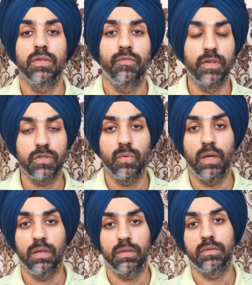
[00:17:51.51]
First
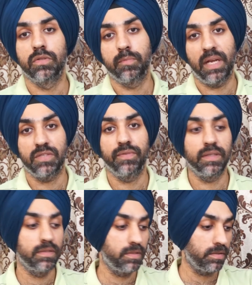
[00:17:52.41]
one to Splash
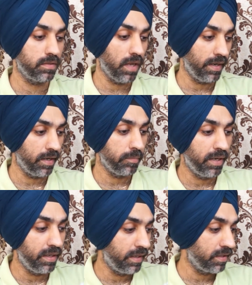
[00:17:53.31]
Fragrances, I get my
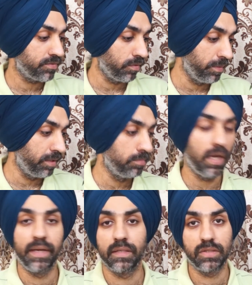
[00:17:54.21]
decants from him,
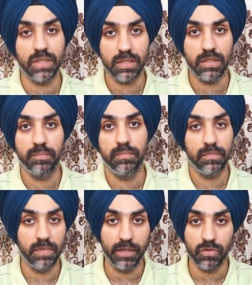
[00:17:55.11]
I can trust him,
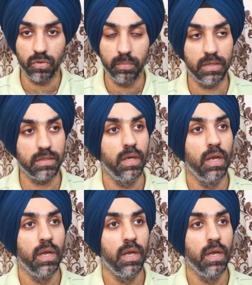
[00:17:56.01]
thank you so much.